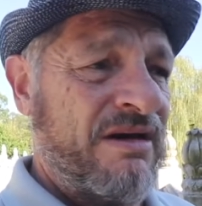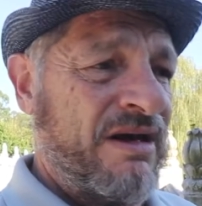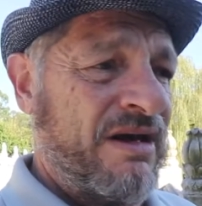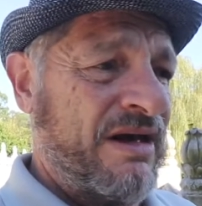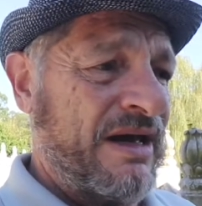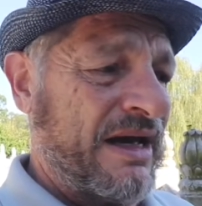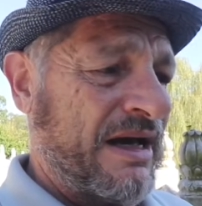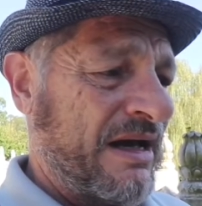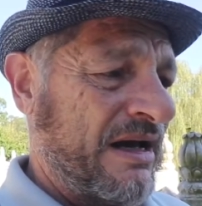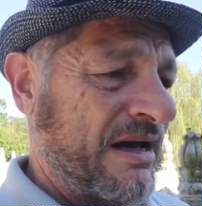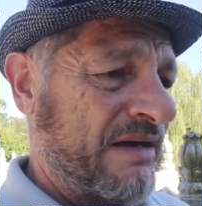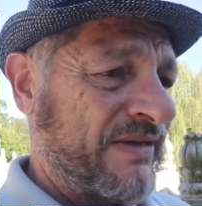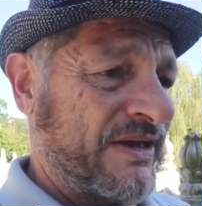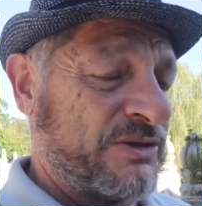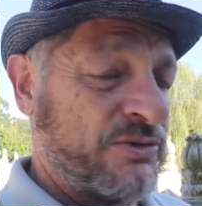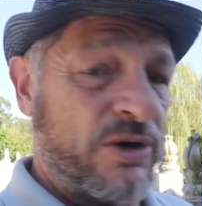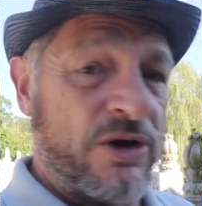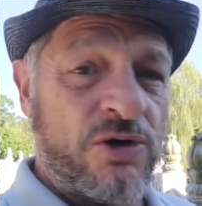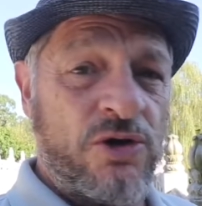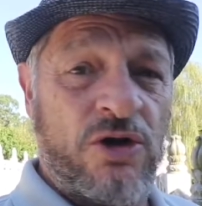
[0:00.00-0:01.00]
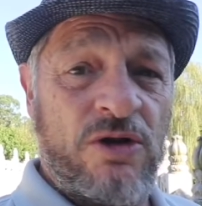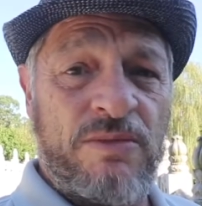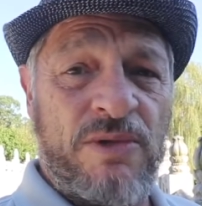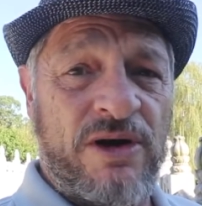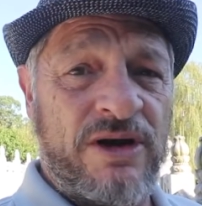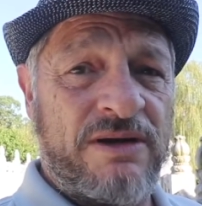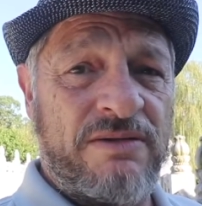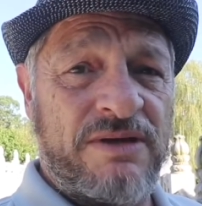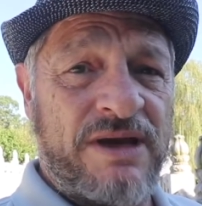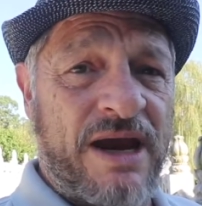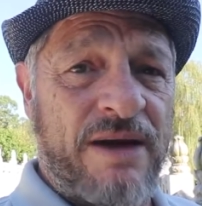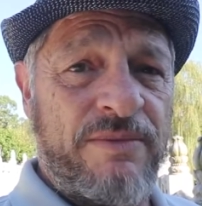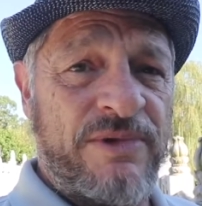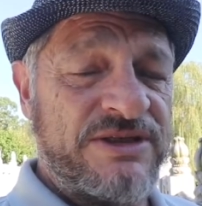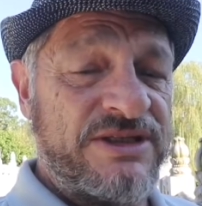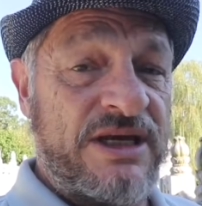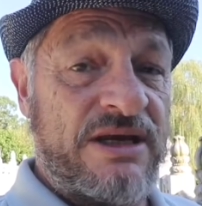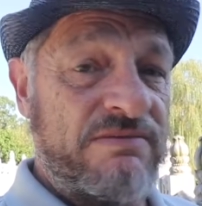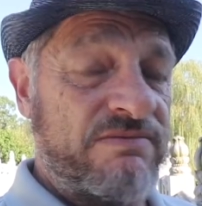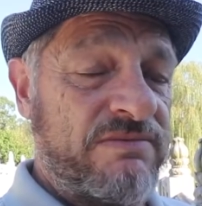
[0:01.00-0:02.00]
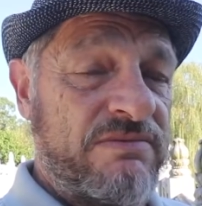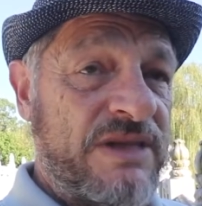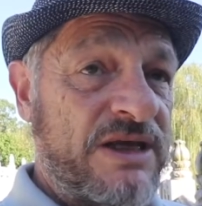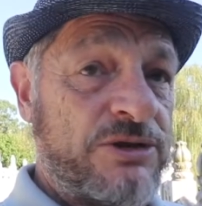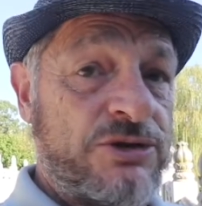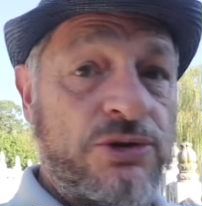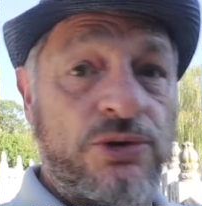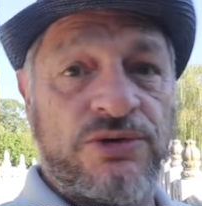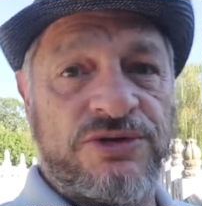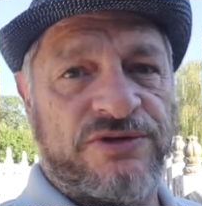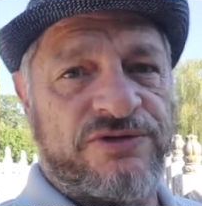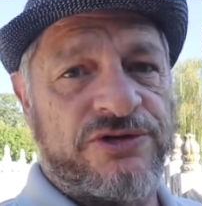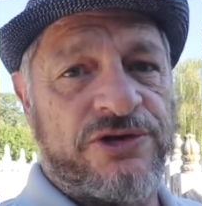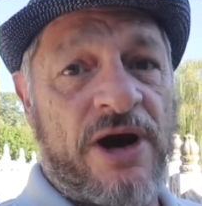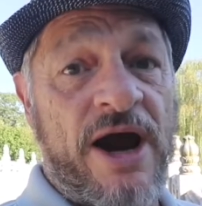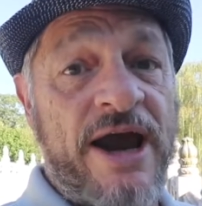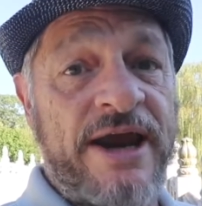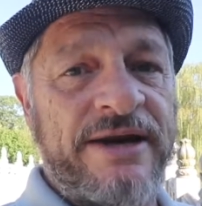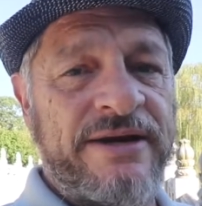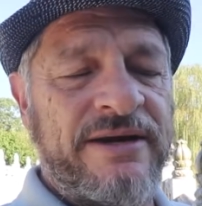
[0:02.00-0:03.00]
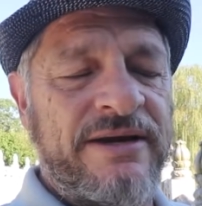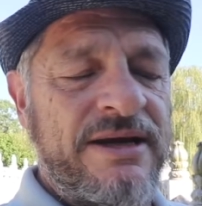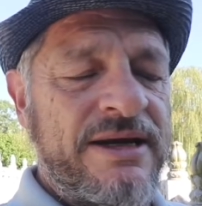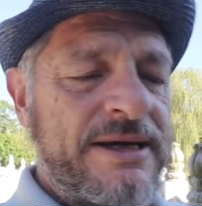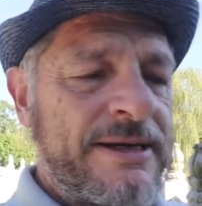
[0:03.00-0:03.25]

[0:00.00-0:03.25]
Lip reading: that's what I call my cameras. They're tools of trade.